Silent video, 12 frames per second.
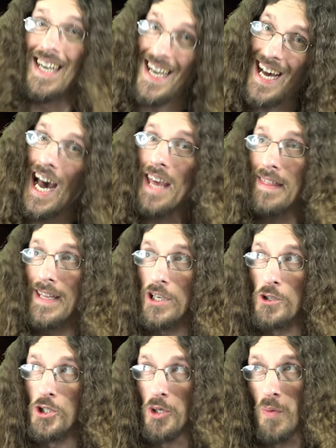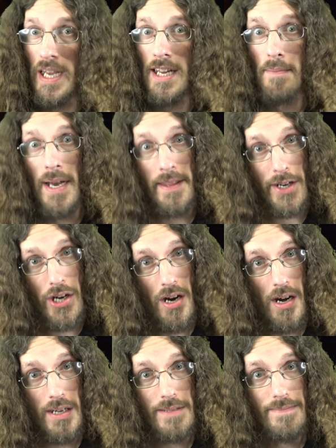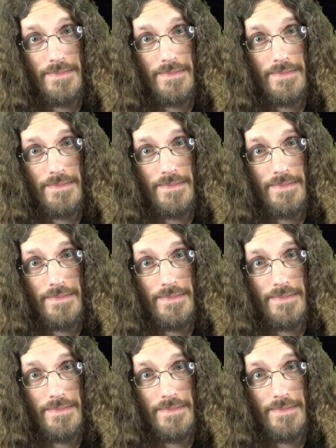I think you should have waited by the car.